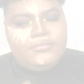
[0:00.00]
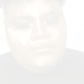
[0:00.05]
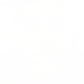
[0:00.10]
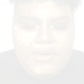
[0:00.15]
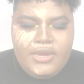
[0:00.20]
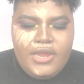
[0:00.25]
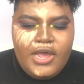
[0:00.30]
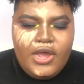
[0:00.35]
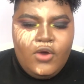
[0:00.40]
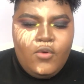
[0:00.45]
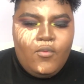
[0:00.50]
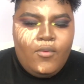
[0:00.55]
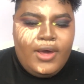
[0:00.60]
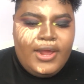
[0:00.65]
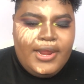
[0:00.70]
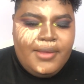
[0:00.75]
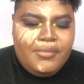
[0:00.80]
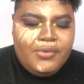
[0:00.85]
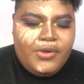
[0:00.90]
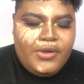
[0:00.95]
Now
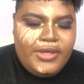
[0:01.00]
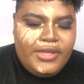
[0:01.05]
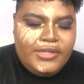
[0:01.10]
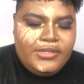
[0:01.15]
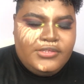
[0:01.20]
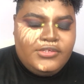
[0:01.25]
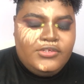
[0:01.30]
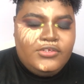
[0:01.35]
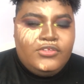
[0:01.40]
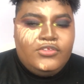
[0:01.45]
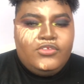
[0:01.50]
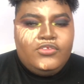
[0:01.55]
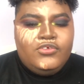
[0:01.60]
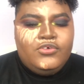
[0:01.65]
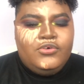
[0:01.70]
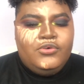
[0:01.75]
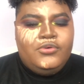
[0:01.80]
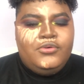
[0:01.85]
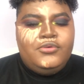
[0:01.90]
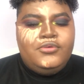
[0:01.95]
what I'm going to
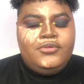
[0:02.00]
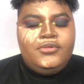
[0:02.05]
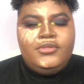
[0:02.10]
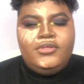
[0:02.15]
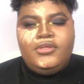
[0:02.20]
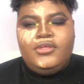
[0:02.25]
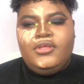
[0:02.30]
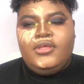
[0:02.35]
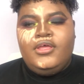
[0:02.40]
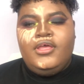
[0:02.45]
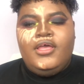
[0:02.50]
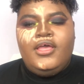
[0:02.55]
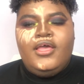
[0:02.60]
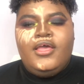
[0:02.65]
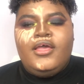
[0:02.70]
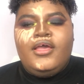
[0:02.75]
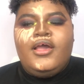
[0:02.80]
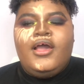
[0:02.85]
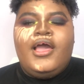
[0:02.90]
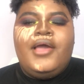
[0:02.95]
do,
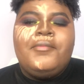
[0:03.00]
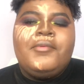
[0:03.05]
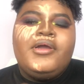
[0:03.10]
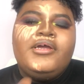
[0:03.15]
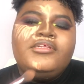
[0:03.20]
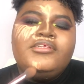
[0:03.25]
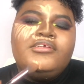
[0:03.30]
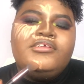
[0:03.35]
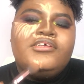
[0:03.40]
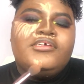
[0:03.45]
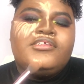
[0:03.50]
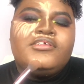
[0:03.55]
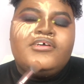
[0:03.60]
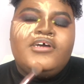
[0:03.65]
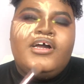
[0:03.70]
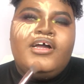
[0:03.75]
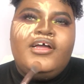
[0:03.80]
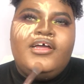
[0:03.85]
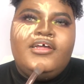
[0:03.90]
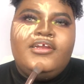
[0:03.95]
I'm going to just
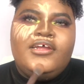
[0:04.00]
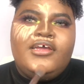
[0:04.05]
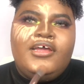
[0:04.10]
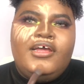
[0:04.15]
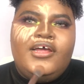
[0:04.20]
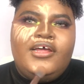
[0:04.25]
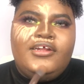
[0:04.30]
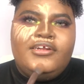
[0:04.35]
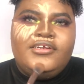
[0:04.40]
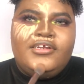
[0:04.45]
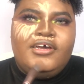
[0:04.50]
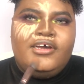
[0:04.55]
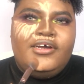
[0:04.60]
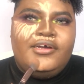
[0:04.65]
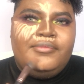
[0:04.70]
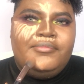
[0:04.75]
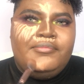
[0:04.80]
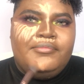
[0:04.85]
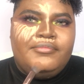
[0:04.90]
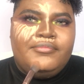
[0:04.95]
go ahead
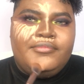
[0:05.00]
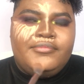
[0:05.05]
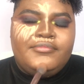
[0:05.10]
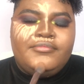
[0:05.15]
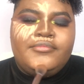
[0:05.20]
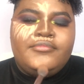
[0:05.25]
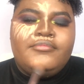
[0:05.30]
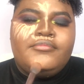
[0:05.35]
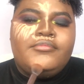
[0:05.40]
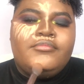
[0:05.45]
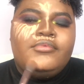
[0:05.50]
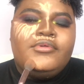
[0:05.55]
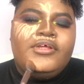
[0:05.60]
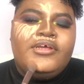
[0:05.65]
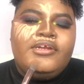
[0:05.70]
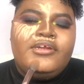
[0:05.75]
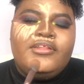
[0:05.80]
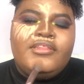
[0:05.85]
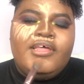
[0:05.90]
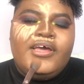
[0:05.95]
and
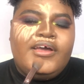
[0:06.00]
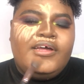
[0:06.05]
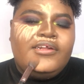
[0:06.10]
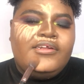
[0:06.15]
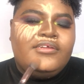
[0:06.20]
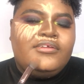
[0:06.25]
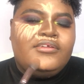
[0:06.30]
blend that